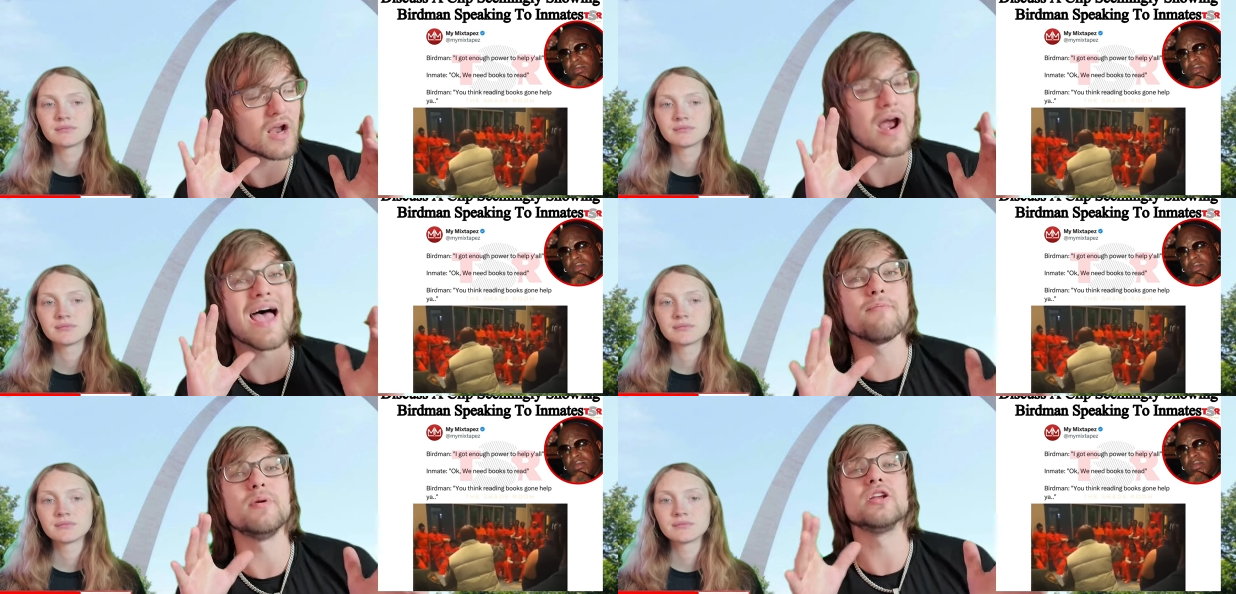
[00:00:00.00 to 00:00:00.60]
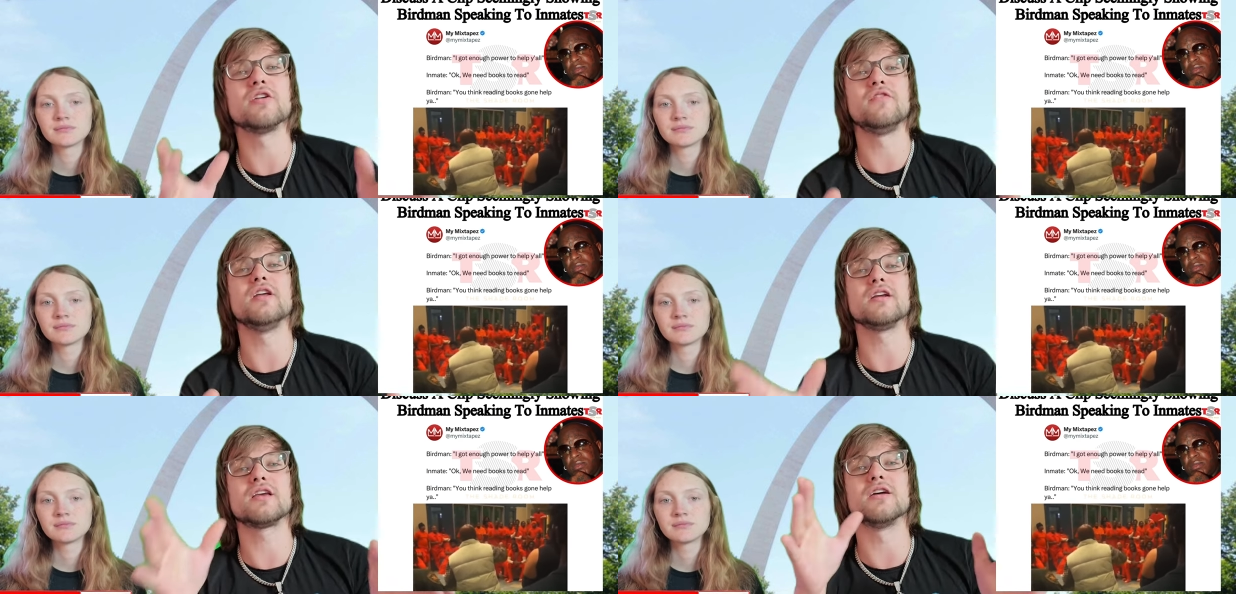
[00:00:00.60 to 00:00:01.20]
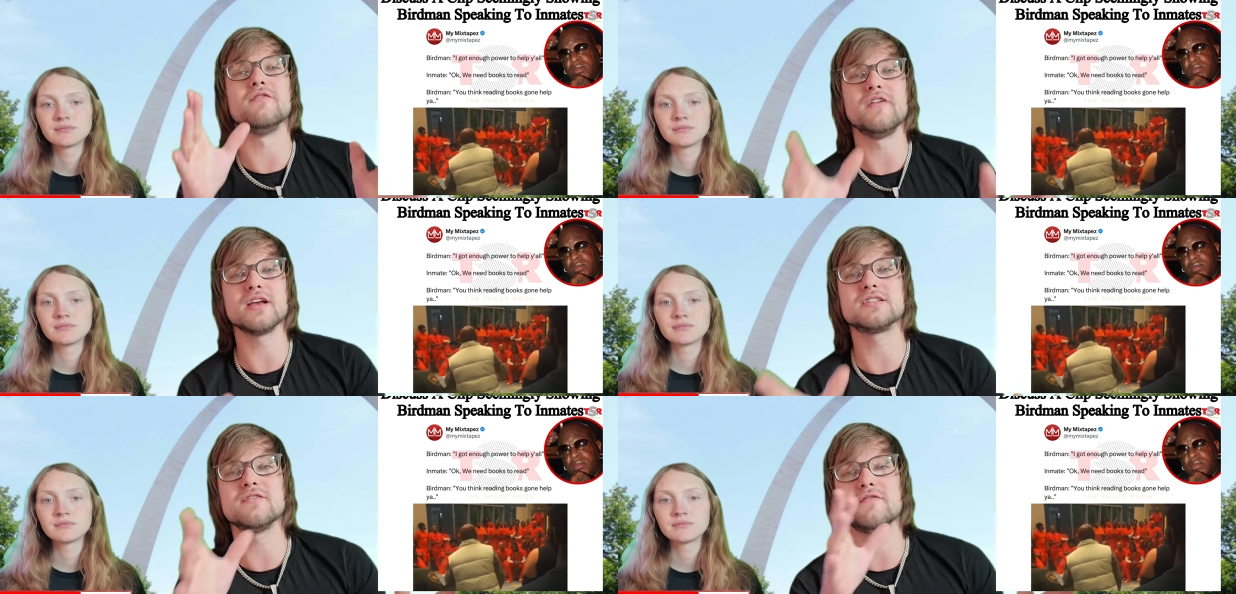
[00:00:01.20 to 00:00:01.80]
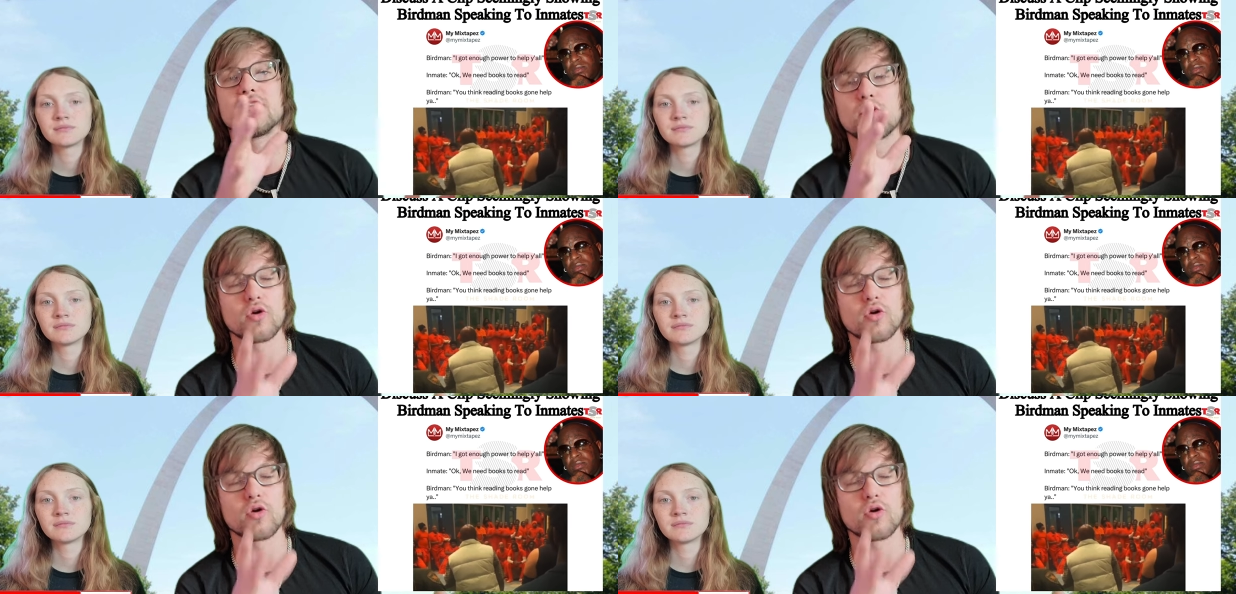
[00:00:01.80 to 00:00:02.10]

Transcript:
Speaker 1: there have been convic convicted.